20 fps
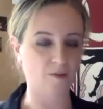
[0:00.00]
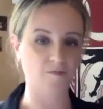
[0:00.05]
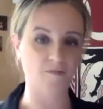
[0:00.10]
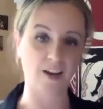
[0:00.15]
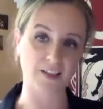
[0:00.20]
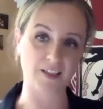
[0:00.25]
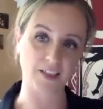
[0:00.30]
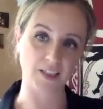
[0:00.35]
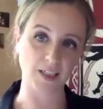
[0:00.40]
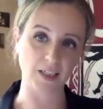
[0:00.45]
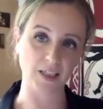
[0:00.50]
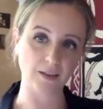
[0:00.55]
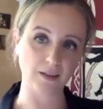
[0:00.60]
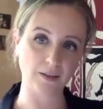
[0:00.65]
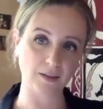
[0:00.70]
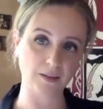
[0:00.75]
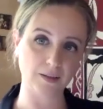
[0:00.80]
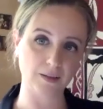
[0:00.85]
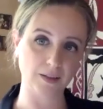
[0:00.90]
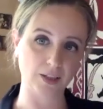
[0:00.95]
ready
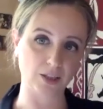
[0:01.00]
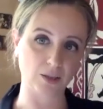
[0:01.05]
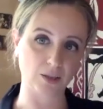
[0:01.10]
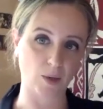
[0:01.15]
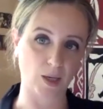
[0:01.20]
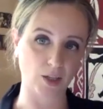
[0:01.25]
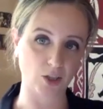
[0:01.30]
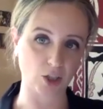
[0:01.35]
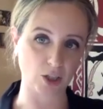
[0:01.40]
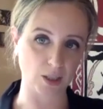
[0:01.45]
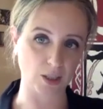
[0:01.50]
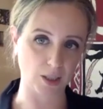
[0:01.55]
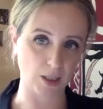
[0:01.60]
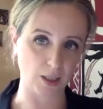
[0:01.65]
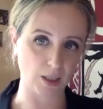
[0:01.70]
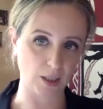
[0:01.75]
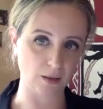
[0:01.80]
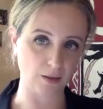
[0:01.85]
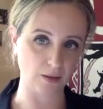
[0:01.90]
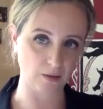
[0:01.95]
to
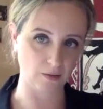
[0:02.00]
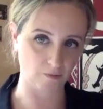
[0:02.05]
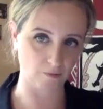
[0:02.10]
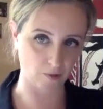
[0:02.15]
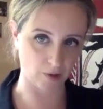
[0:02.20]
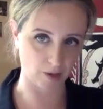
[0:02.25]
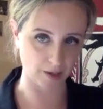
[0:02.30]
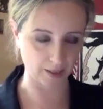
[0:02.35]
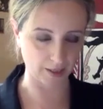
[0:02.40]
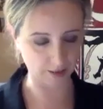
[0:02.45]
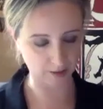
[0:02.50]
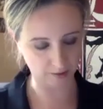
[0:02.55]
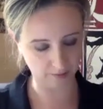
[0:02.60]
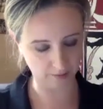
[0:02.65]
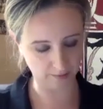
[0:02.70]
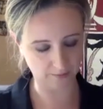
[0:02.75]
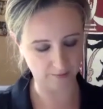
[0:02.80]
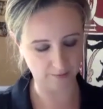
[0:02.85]
actually write